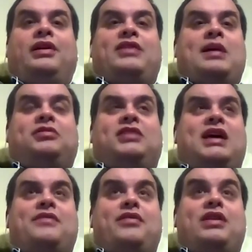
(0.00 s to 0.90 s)
I've kept
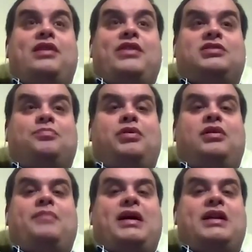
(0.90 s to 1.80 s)
saying that they should put
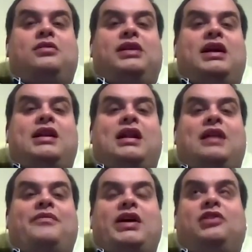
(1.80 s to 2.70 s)
a manual in it,
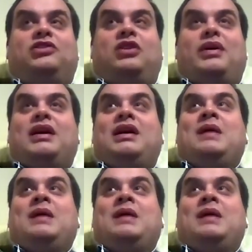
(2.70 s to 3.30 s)
and they are doing.